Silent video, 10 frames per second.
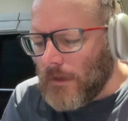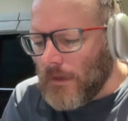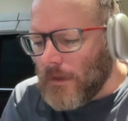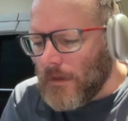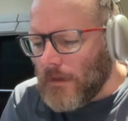
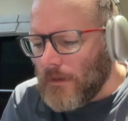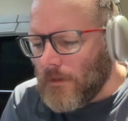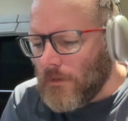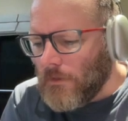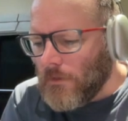And
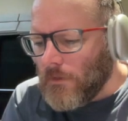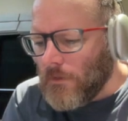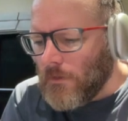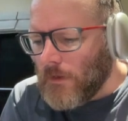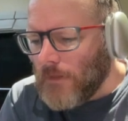
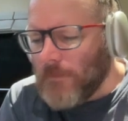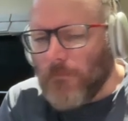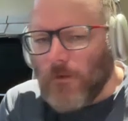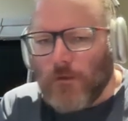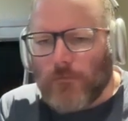your number
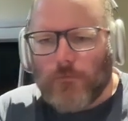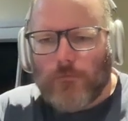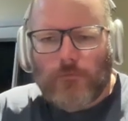5?